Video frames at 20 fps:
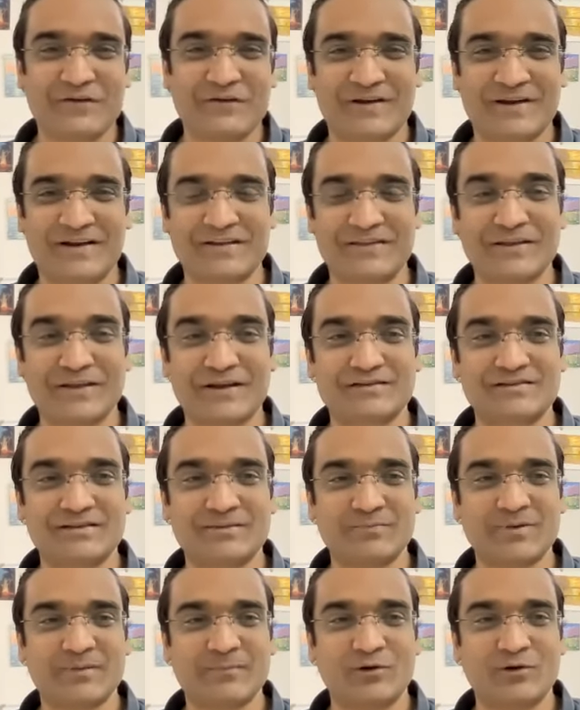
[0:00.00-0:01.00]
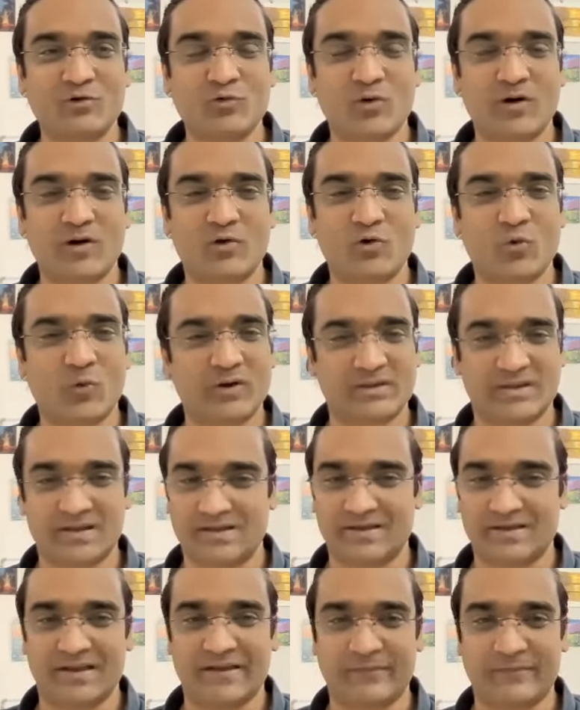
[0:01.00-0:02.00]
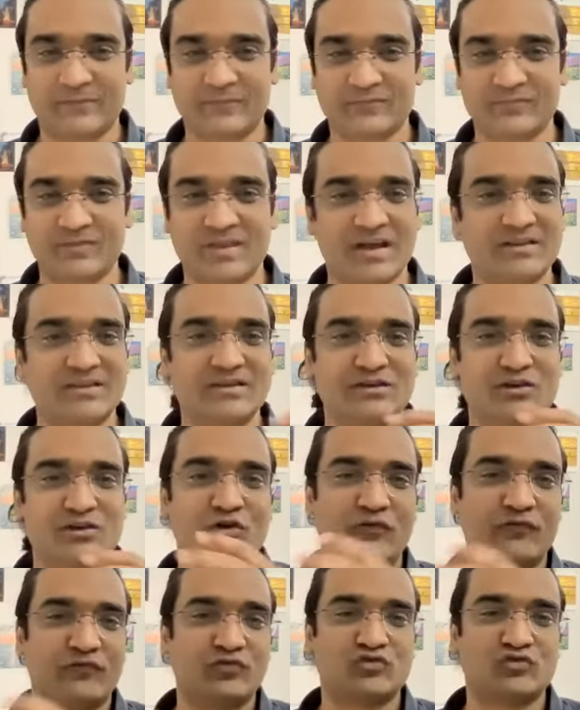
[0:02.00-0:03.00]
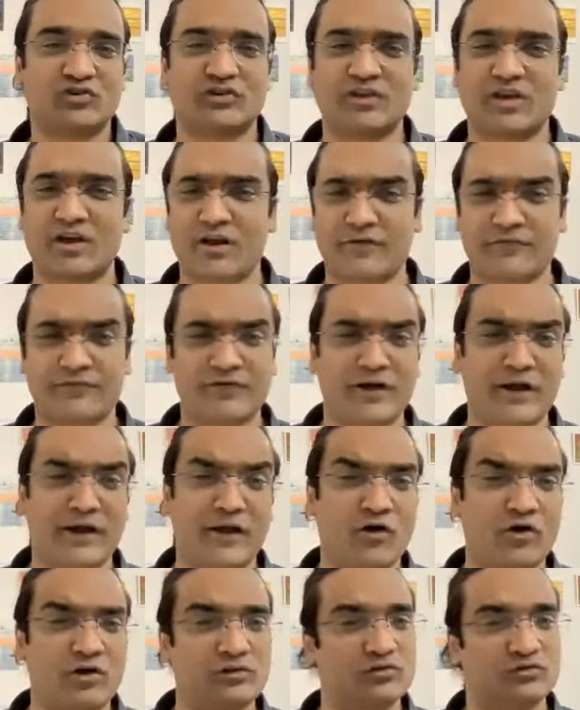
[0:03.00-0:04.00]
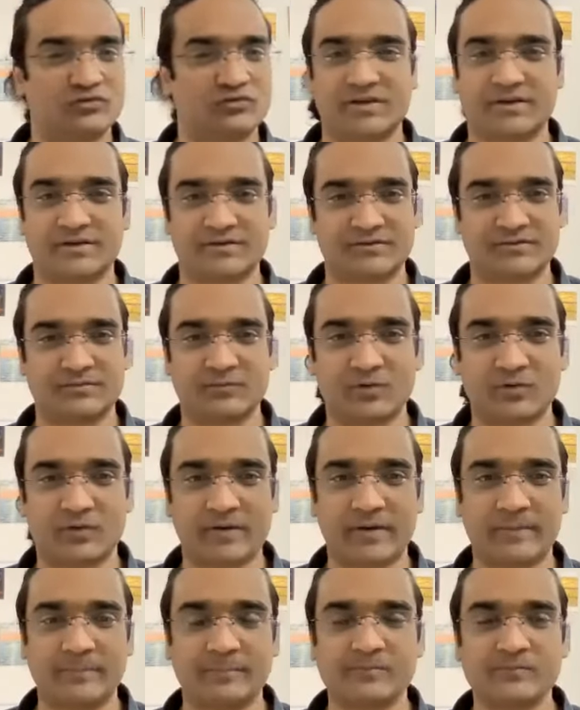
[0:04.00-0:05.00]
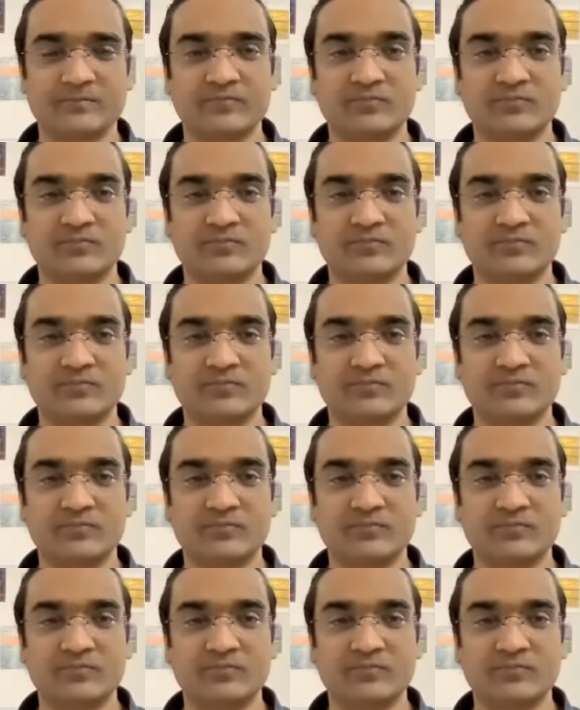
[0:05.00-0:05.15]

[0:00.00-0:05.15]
Right. There are some people who are overthinking. They are thinking of future. They are afraid. All those things. Okay.